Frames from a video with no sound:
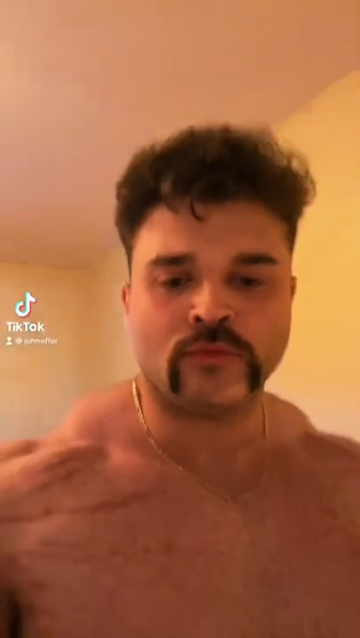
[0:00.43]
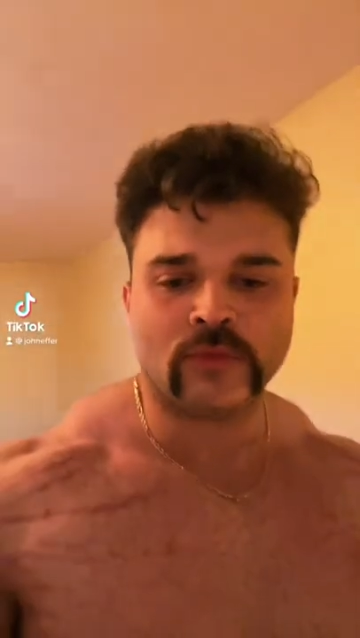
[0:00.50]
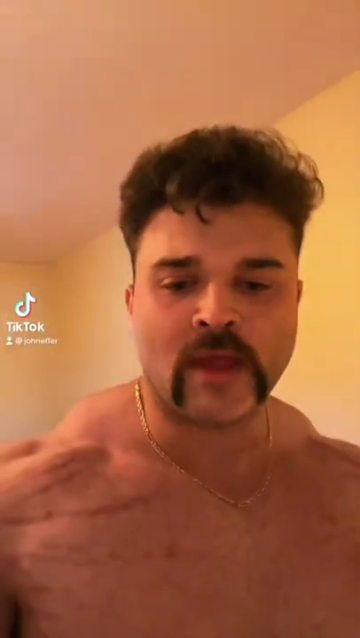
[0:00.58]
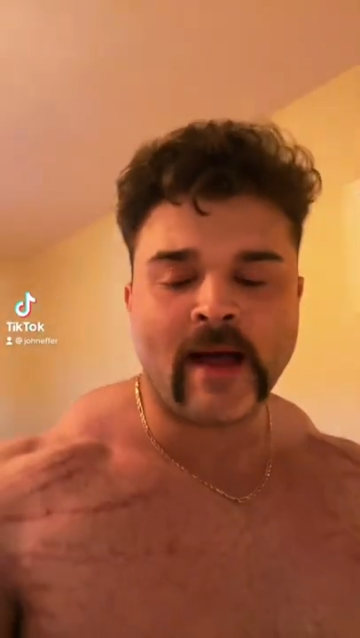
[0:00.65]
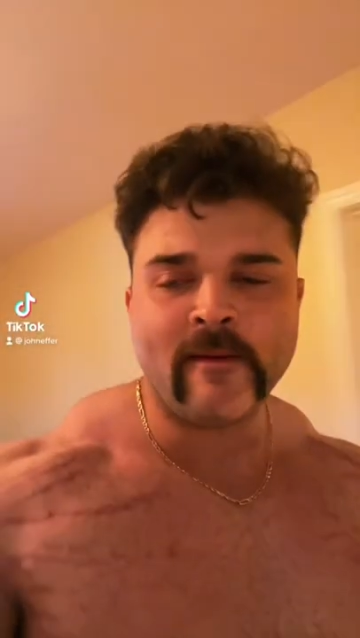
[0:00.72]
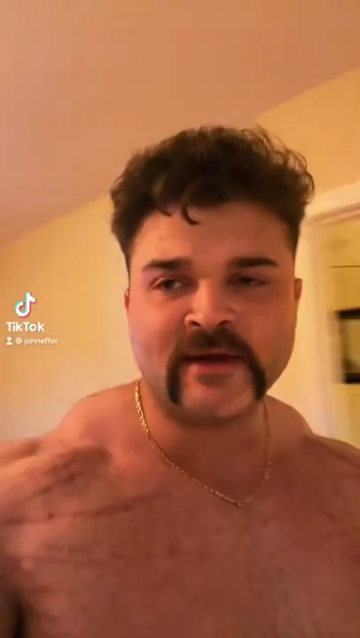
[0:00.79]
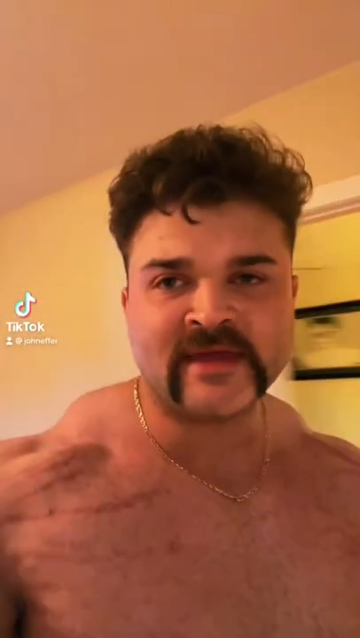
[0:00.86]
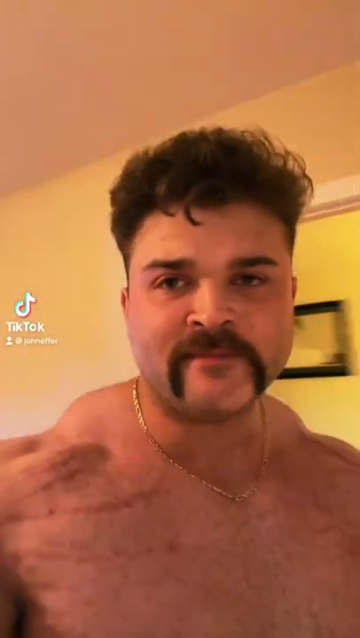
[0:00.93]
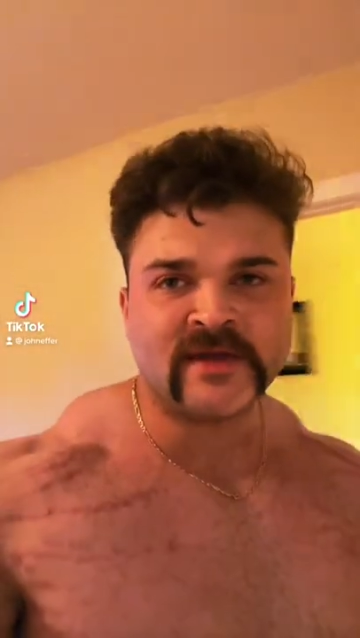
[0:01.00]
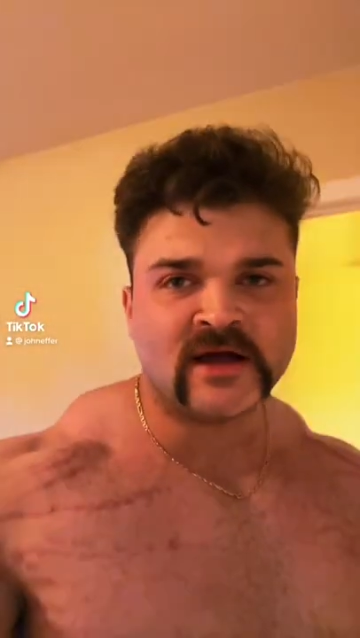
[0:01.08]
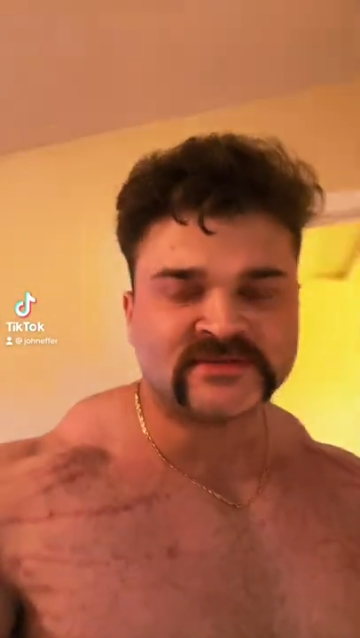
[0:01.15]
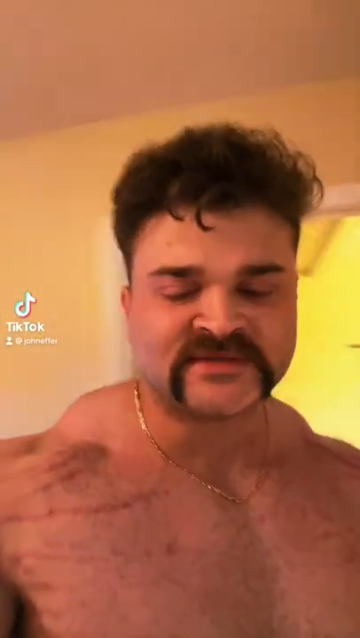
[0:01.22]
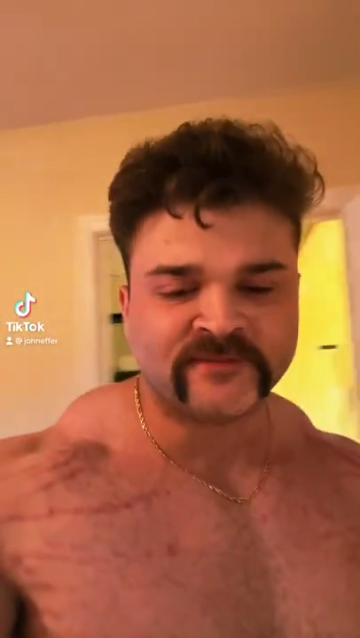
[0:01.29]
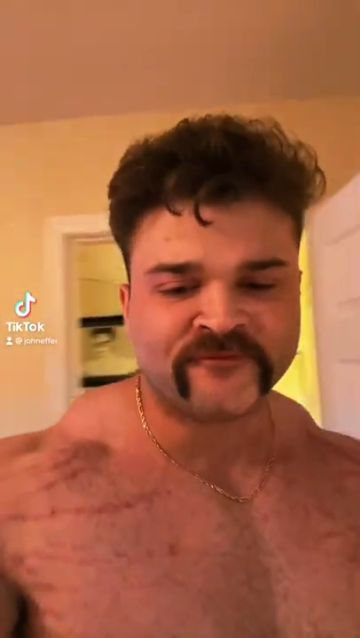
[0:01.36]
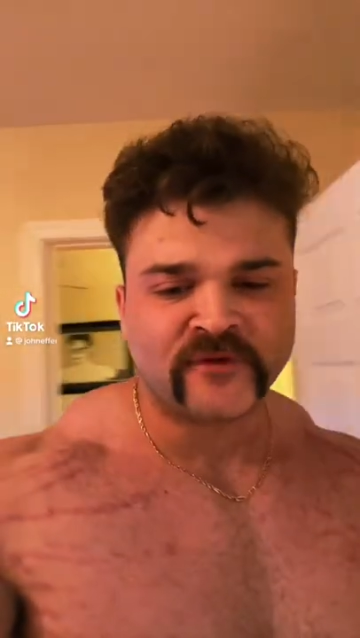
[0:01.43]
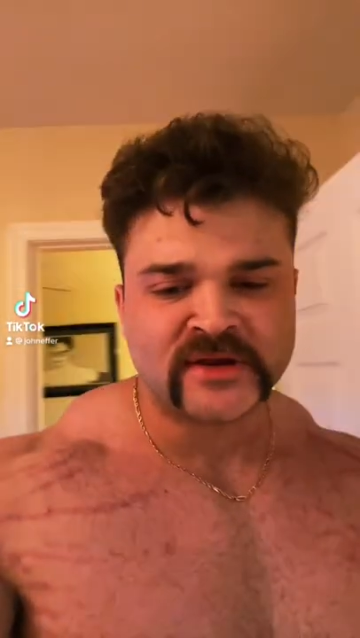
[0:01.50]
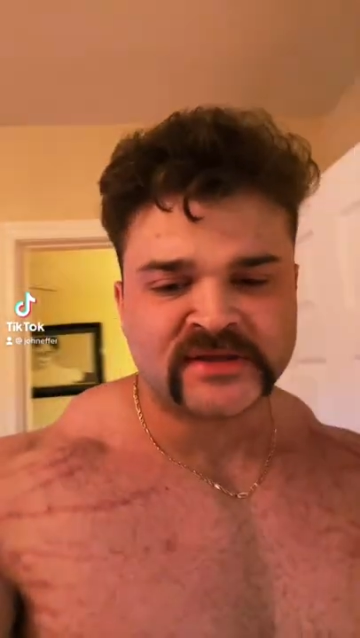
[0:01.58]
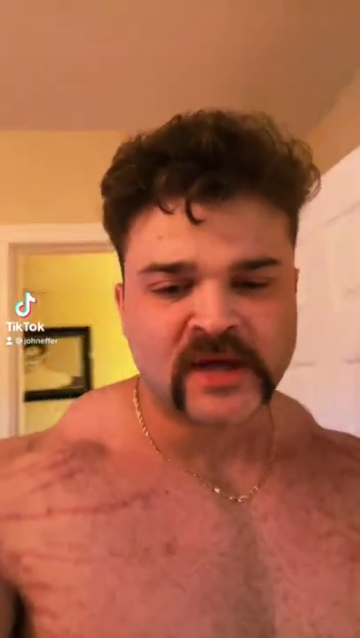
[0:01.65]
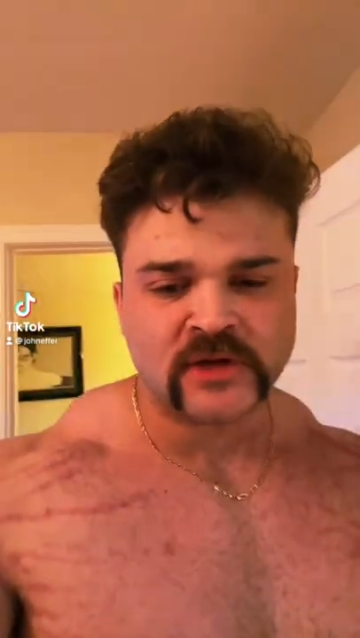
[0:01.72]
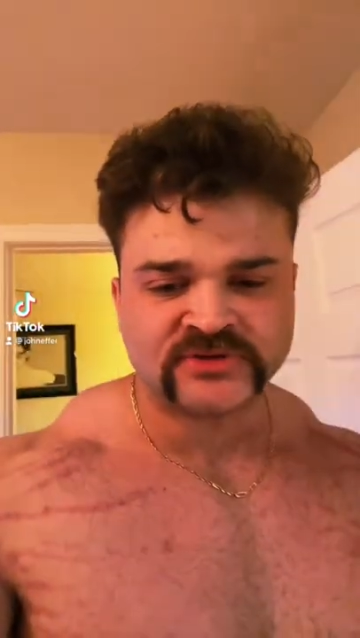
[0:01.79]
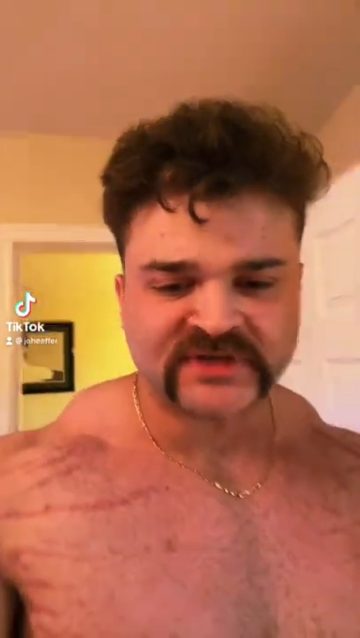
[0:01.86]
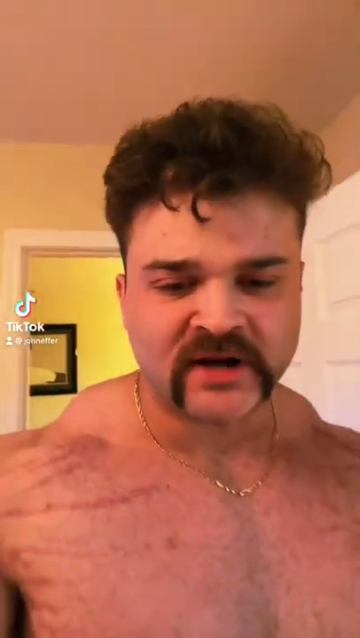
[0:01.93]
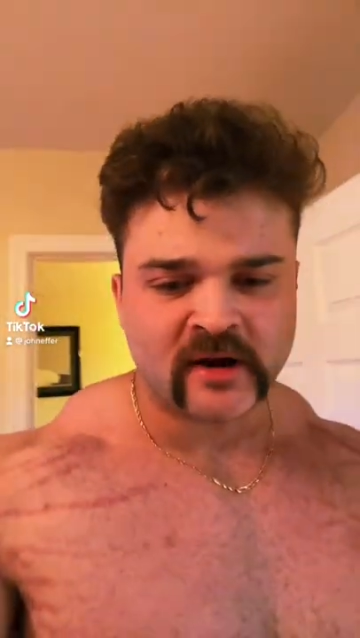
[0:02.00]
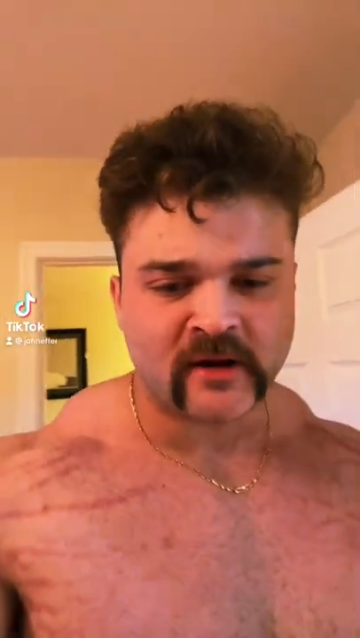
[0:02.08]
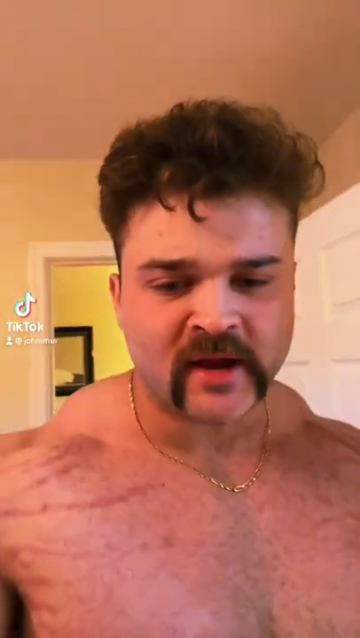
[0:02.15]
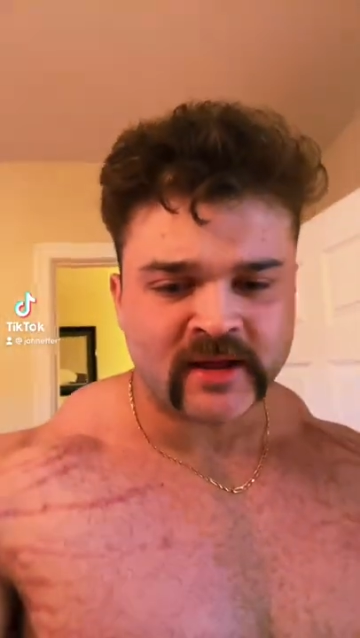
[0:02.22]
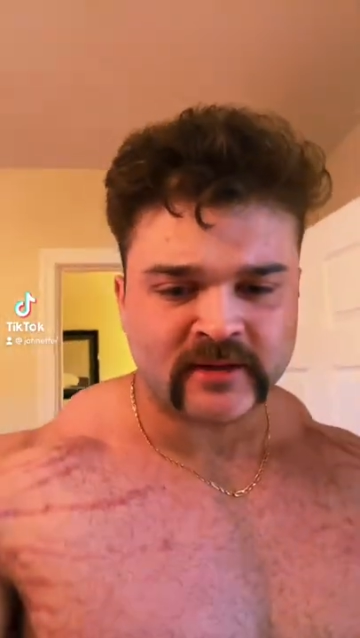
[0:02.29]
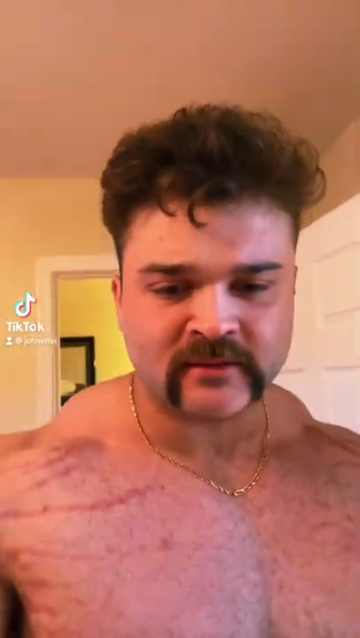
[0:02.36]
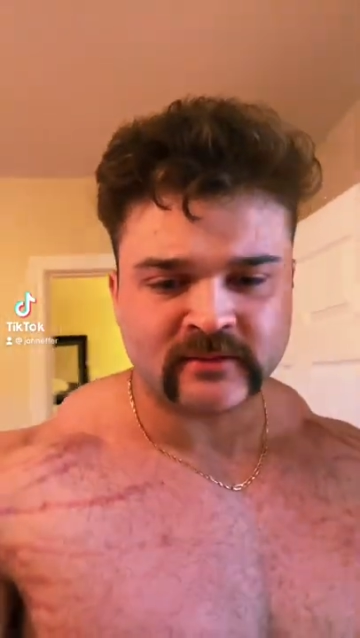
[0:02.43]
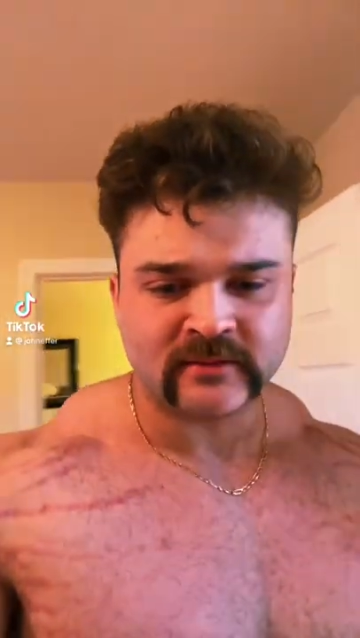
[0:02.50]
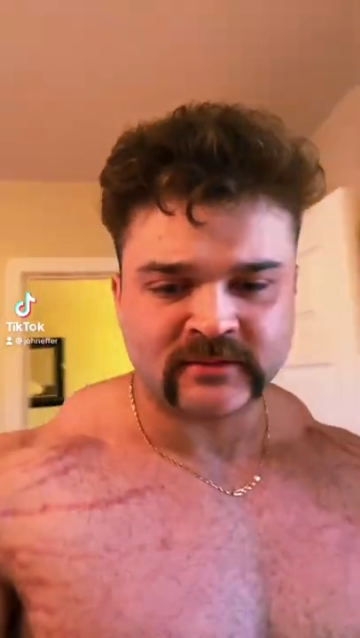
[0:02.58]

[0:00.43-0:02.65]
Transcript: I'm going to give y'all some free coaching, all right?